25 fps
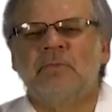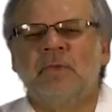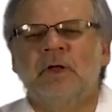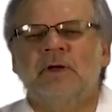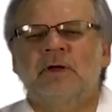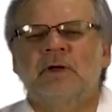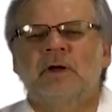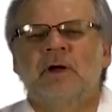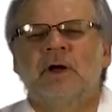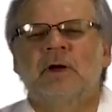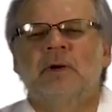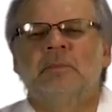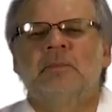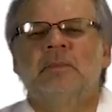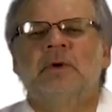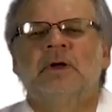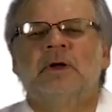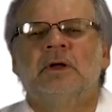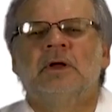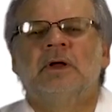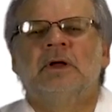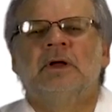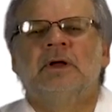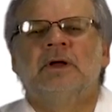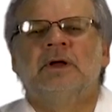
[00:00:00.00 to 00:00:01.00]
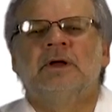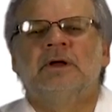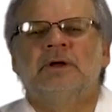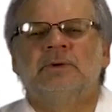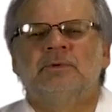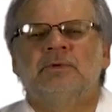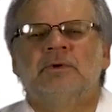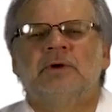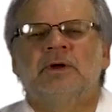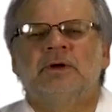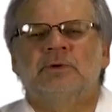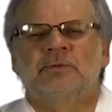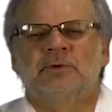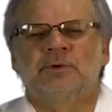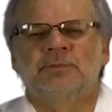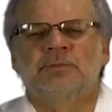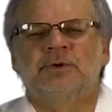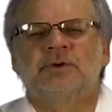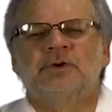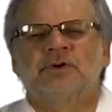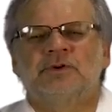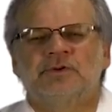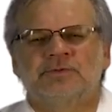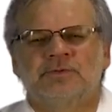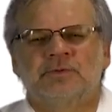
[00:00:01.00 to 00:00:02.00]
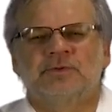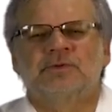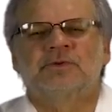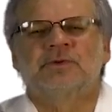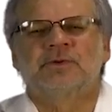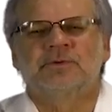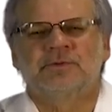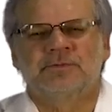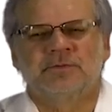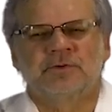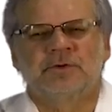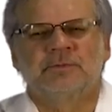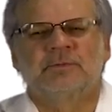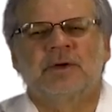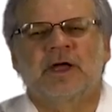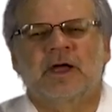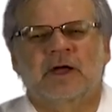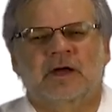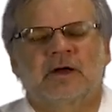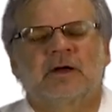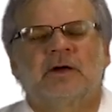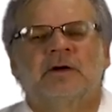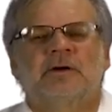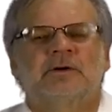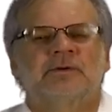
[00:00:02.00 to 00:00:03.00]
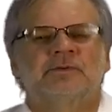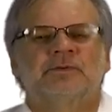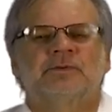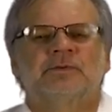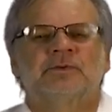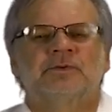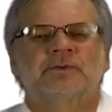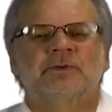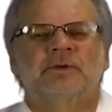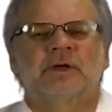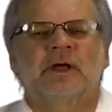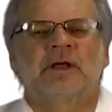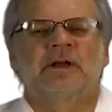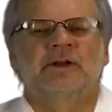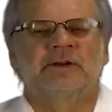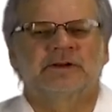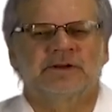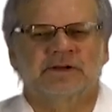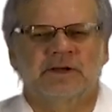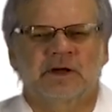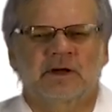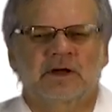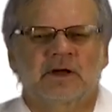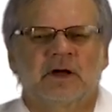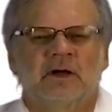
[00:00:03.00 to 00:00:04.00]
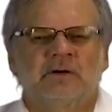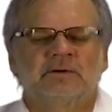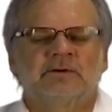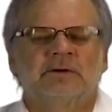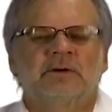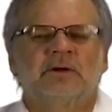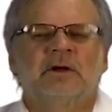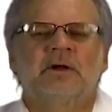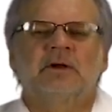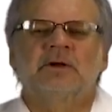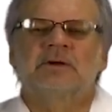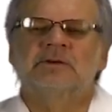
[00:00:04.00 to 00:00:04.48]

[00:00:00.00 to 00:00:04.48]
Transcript: it would be useful to refer back to the L&D account.